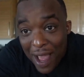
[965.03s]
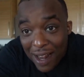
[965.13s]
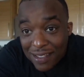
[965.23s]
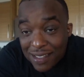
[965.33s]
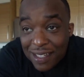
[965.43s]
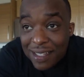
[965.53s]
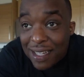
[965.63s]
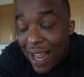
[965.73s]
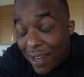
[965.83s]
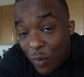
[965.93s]
honestly, that
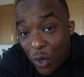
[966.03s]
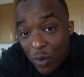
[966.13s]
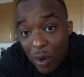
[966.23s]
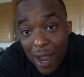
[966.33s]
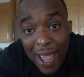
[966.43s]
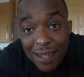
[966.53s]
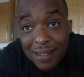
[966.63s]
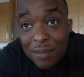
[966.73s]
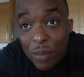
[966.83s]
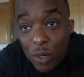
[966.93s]
I didn't want to wear hats
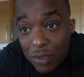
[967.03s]
anymore.